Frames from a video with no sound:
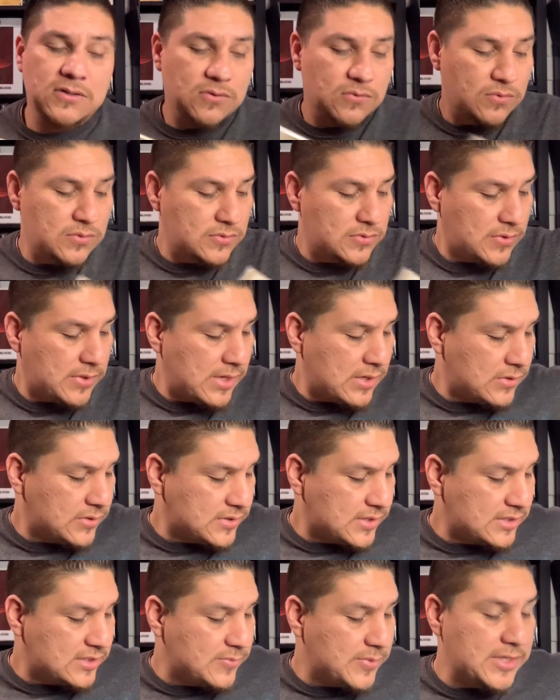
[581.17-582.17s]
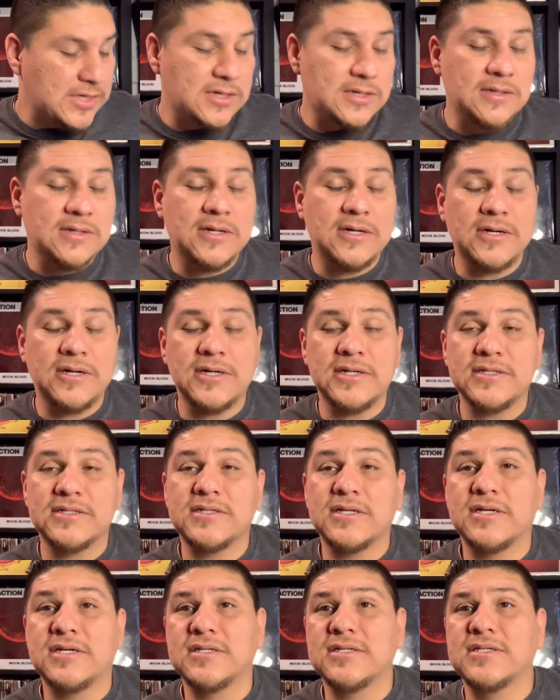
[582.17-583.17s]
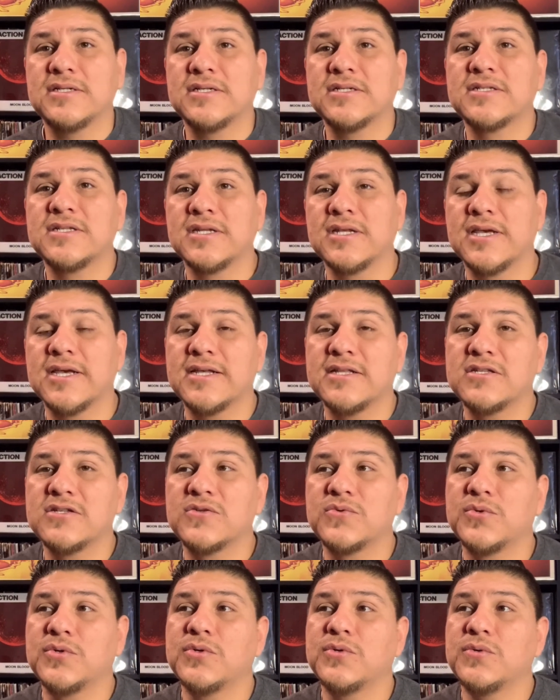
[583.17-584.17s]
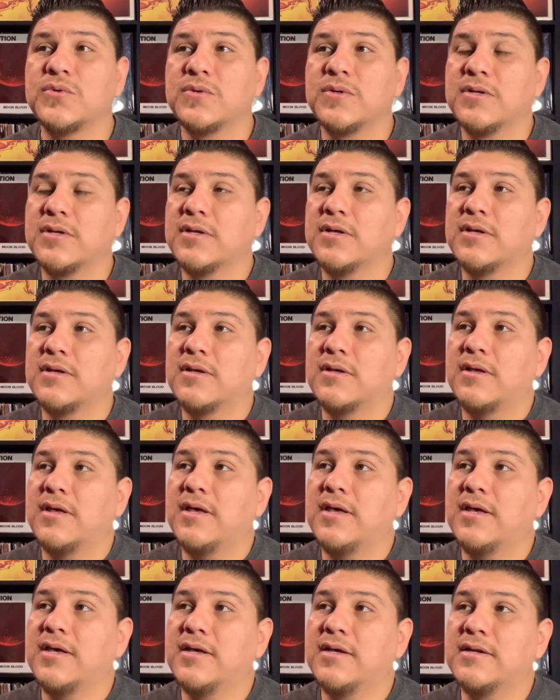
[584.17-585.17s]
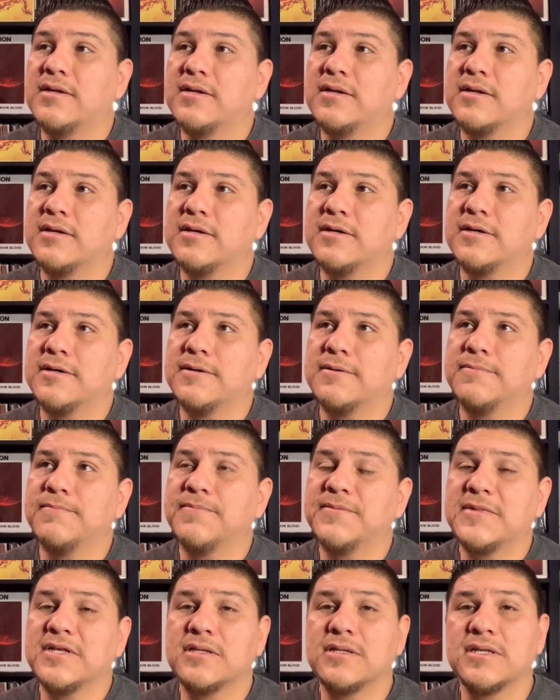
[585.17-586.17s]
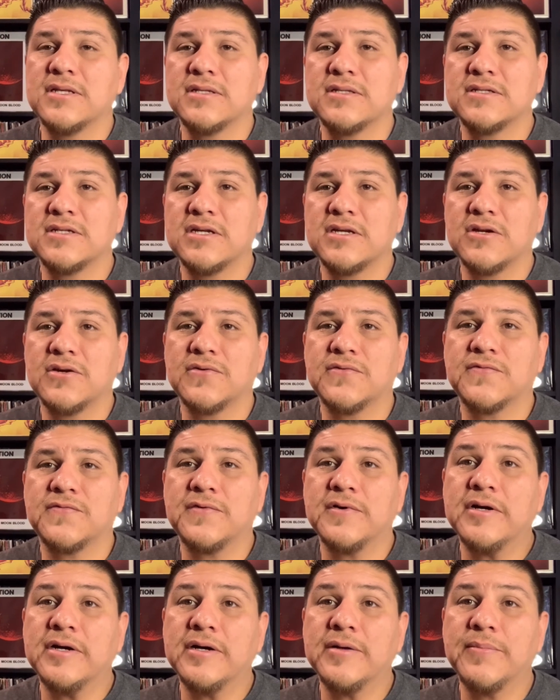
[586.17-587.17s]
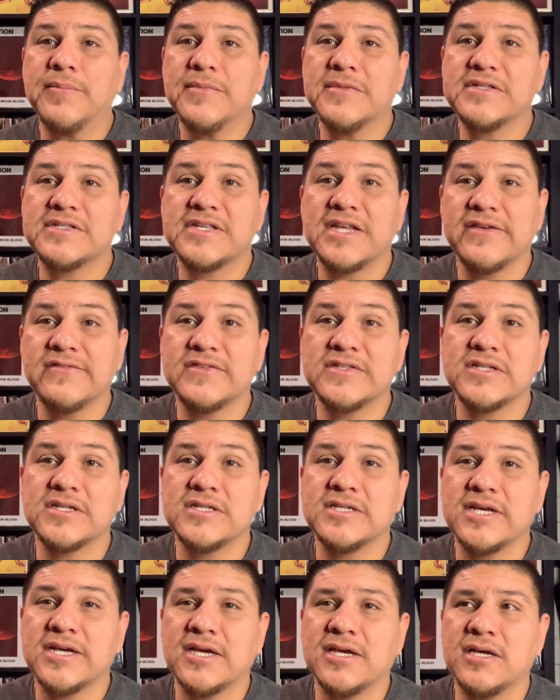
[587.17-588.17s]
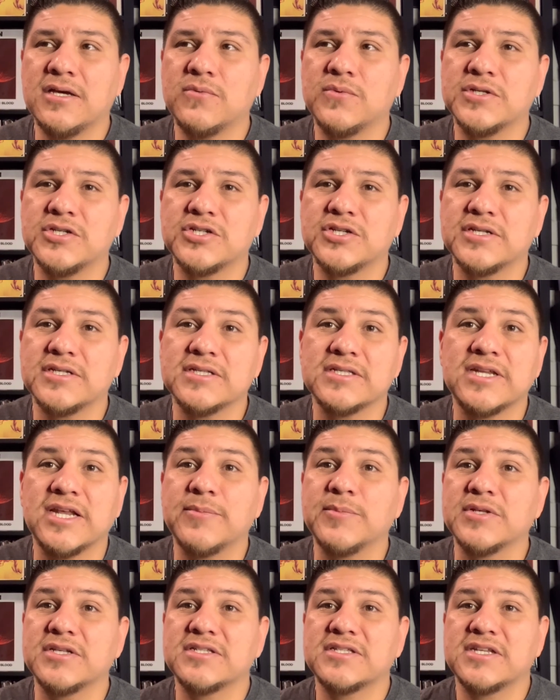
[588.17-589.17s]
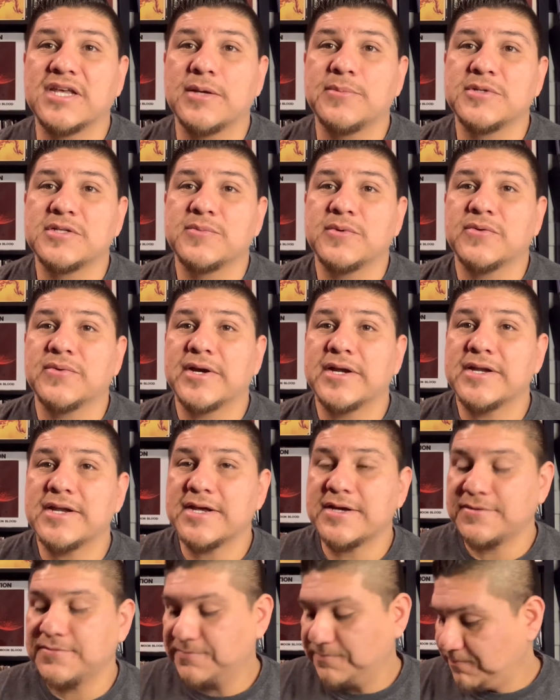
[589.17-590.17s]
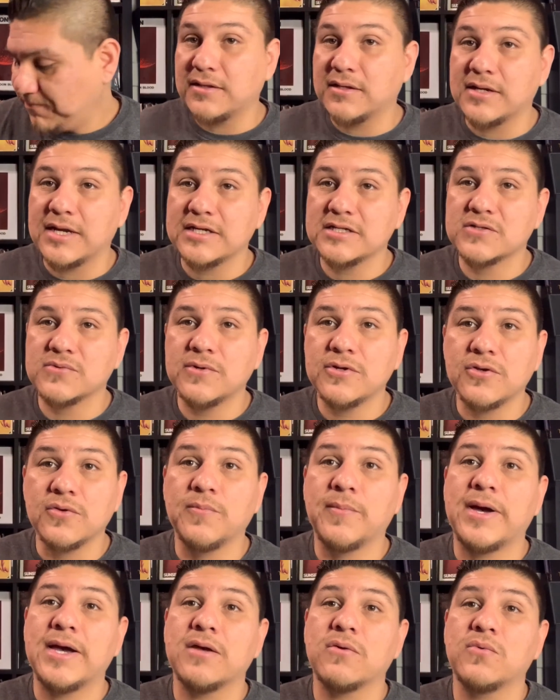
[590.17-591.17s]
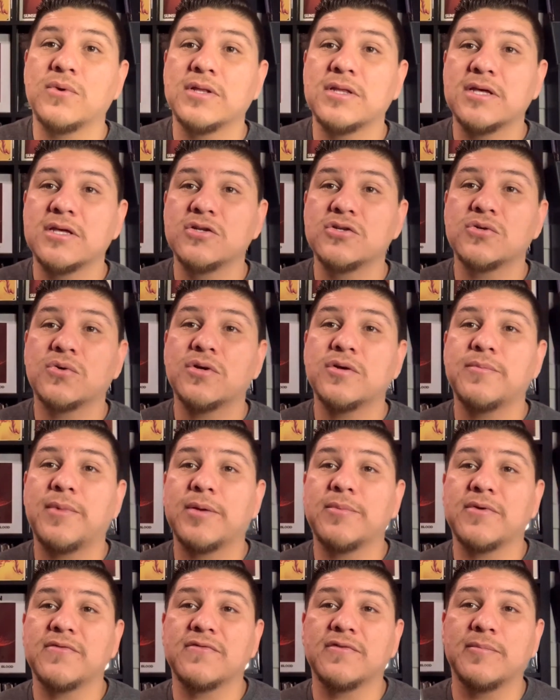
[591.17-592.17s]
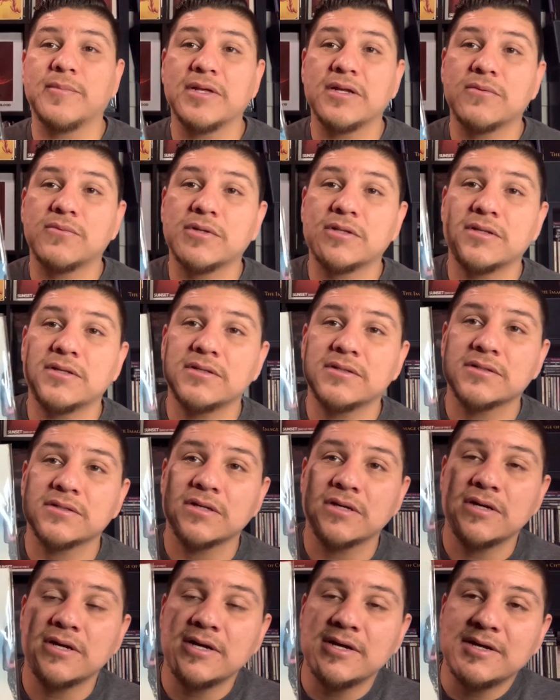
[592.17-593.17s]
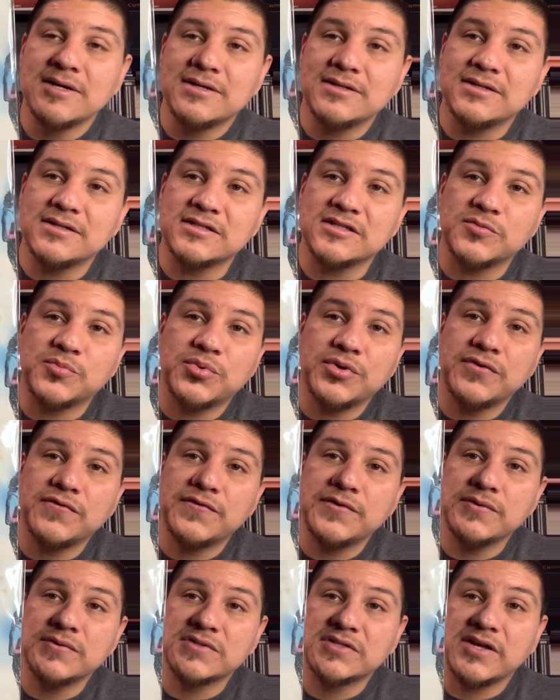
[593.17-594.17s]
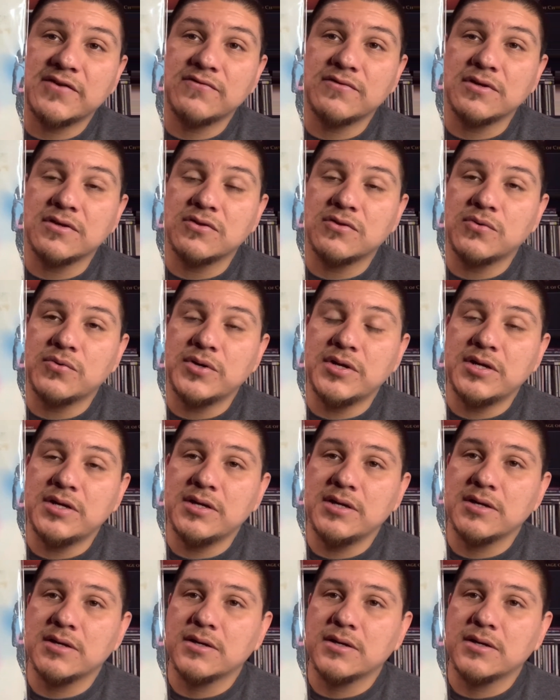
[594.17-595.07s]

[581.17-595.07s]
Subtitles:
who else has been on there is Dustin Kensrue, and the lead singer from Saves the Day, which his name escapes me right now. The next one you might really enjoy, you might be familiar with this. This is Prefuse 73.